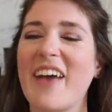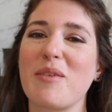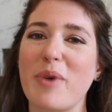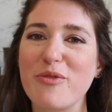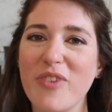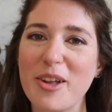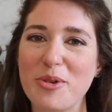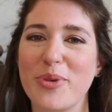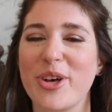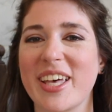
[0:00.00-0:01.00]
And then my
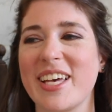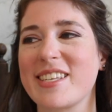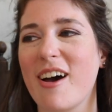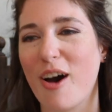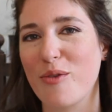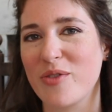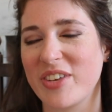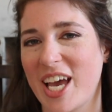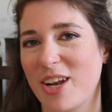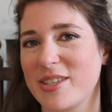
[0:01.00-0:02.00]
final book is Half of
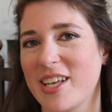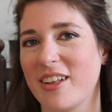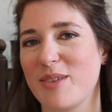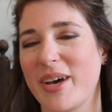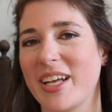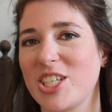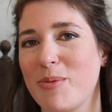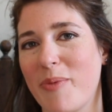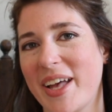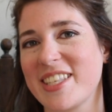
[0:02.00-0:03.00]
a Yellow Sun by
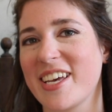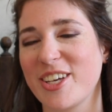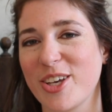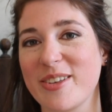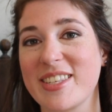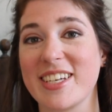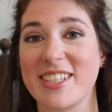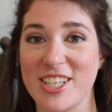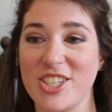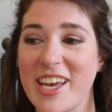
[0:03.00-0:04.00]
Chimamanda Ngozi
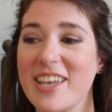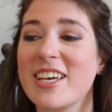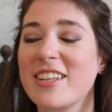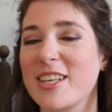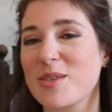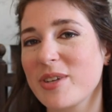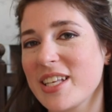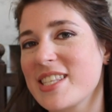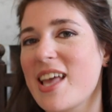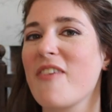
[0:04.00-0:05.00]
Adichie. This one
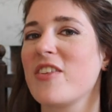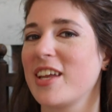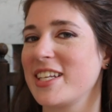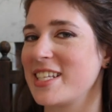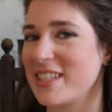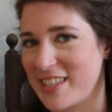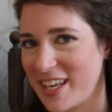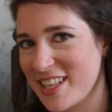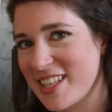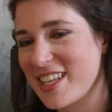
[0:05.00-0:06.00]
is set in the
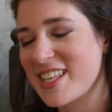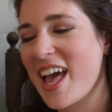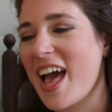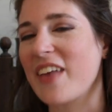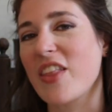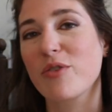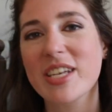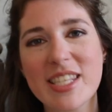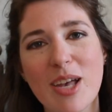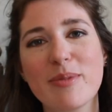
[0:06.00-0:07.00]
1960s, and there
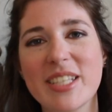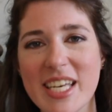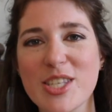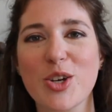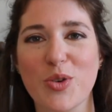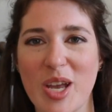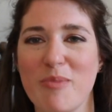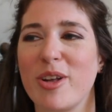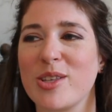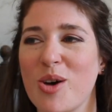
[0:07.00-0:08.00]
is some
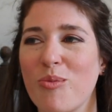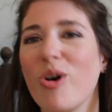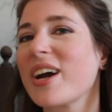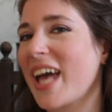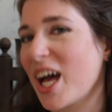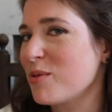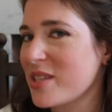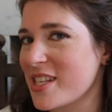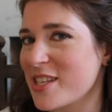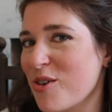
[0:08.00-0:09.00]
disagreement on what
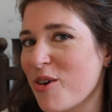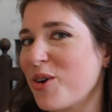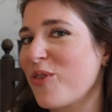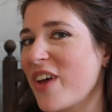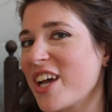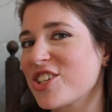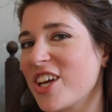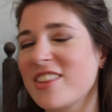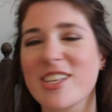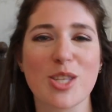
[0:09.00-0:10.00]
counts as historical
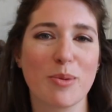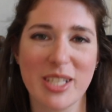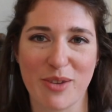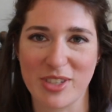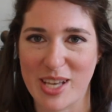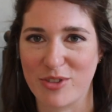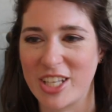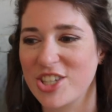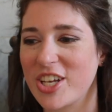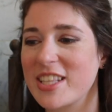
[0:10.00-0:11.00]
fiction. There's so many different
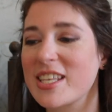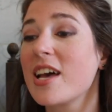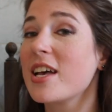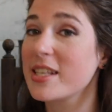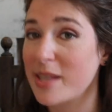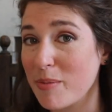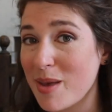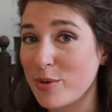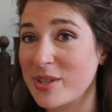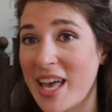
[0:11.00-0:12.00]
definitions. Some
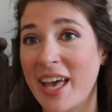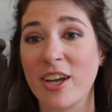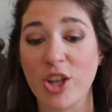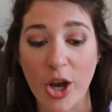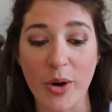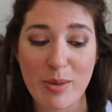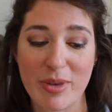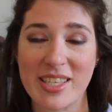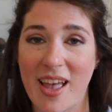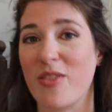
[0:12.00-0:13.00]
people say it can only
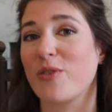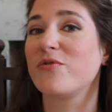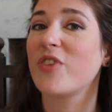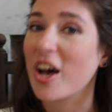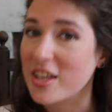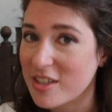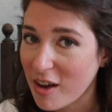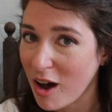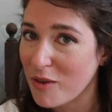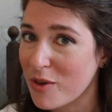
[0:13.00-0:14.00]
be set in the first
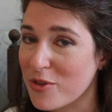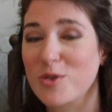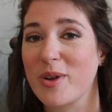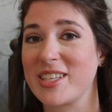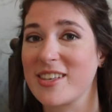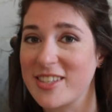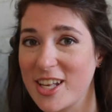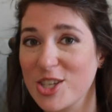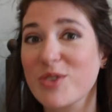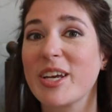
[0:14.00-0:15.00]
half of the 20th
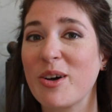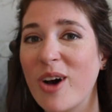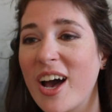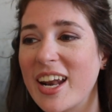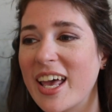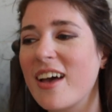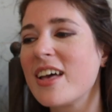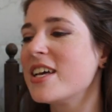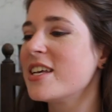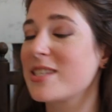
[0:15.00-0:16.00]
century or
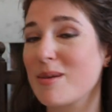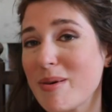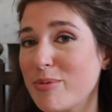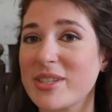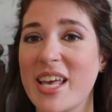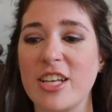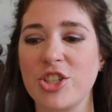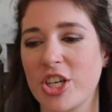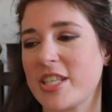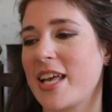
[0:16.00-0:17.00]
earlier. Some people say
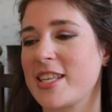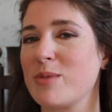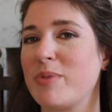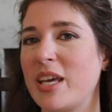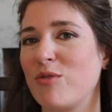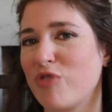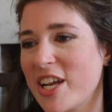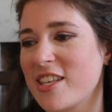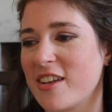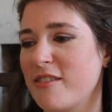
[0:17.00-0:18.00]
it just has to be
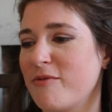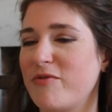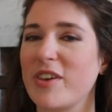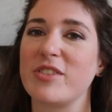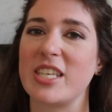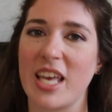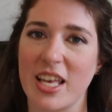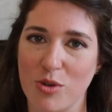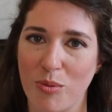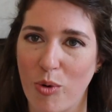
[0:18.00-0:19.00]
written 50
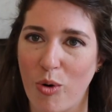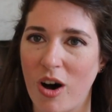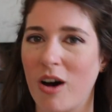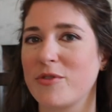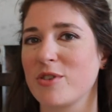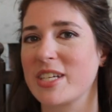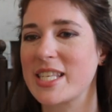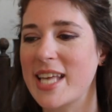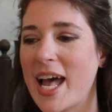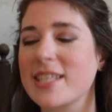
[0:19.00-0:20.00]
years or more after
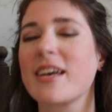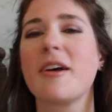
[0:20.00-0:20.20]
it's set.